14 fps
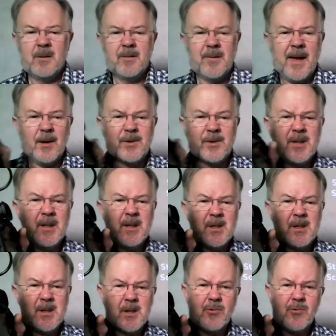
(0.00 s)
LCD
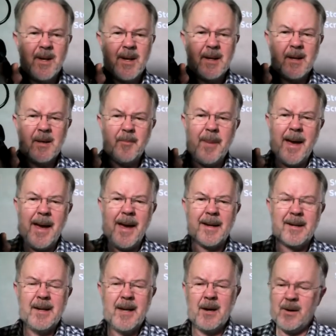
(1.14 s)
screen at the back.
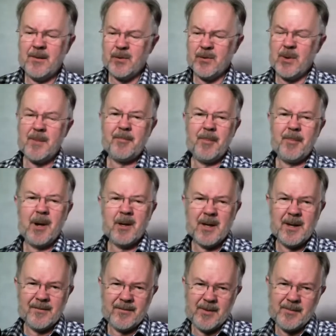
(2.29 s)
Now I've got to unplug
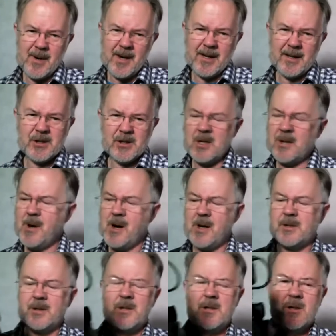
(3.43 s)
it from my HDMI
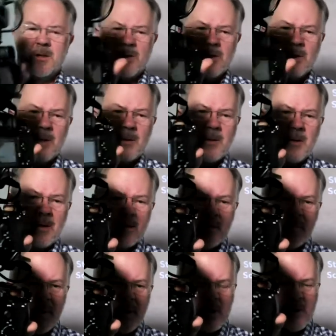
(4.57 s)
to show you the
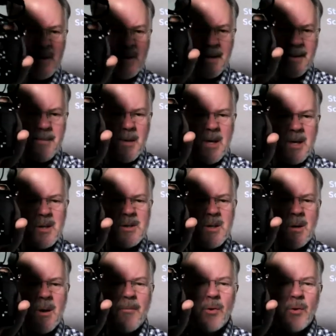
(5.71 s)
picture there.
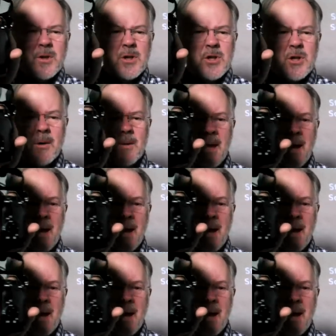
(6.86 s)
So I've already shown you